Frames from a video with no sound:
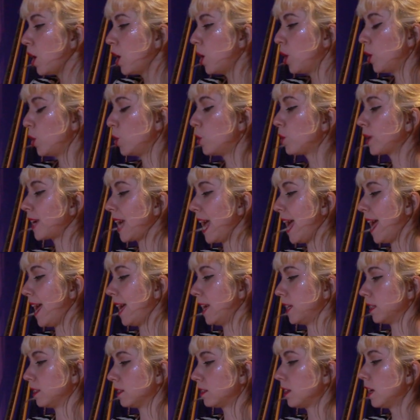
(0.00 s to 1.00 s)
Who
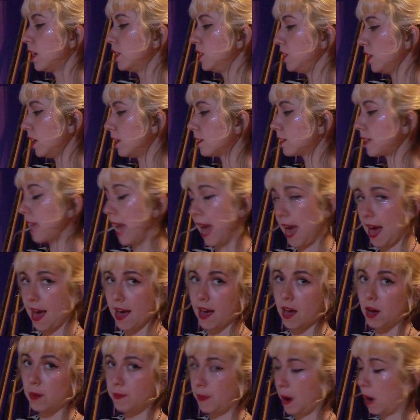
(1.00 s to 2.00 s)
cares? Just
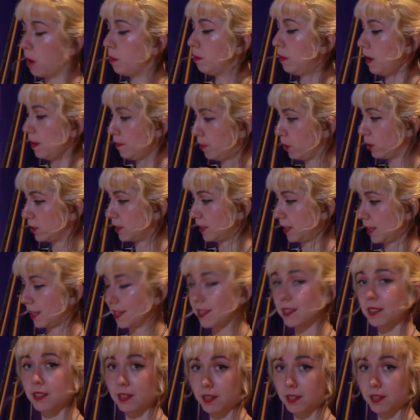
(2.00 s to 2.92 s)
care about my body.